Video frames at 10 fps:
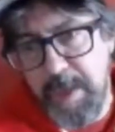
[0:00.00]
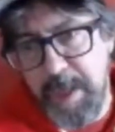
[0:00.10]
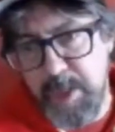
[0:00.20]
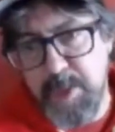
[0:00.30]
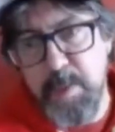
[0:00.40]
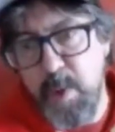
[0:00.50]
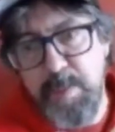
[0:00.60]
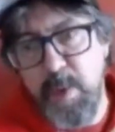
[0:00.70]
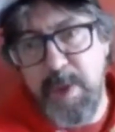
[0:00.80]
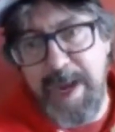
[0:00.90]
it's more
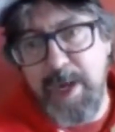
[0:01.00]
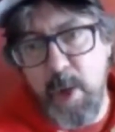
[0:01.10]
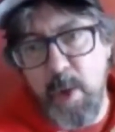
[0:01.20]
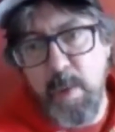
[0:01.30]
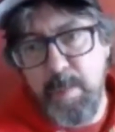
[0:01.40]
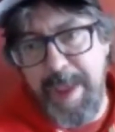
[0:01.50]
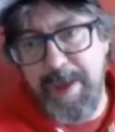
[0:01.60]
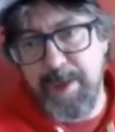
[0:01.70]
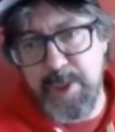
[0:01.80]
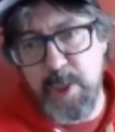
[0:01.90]
important I know
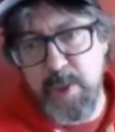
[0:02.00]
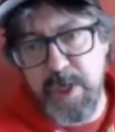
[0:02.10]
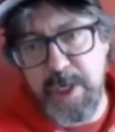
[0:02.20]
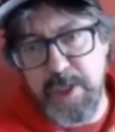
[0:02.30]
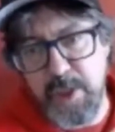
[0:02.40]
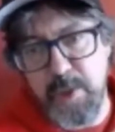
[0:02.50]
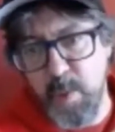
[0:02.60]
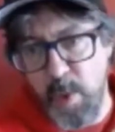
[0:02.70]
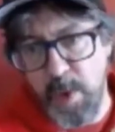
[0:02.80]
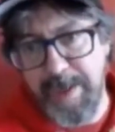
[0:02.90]
how the search engines
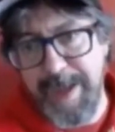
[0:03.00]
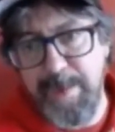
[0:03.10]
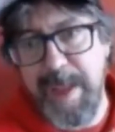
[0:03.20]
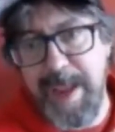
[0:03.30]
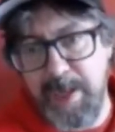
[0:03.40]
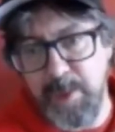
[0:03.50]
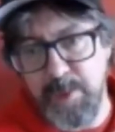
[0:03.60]
work, how they handle